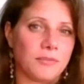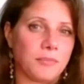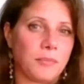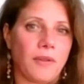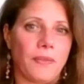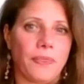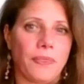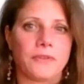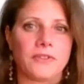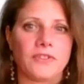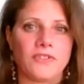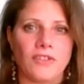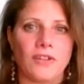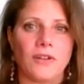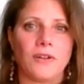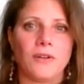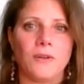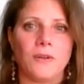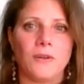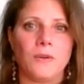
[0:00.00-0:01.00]
month or
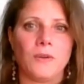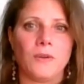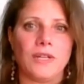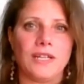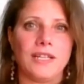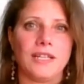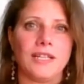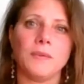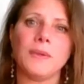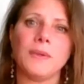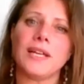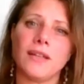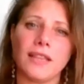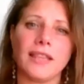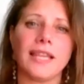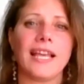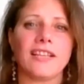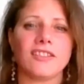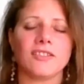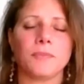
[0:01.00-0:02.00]
so. Uh, well,
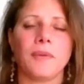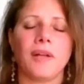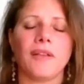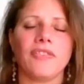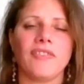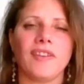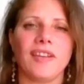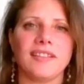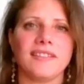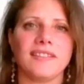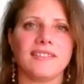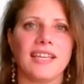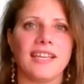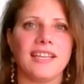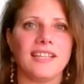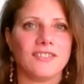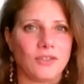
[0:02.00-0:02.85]
last month, I'd say.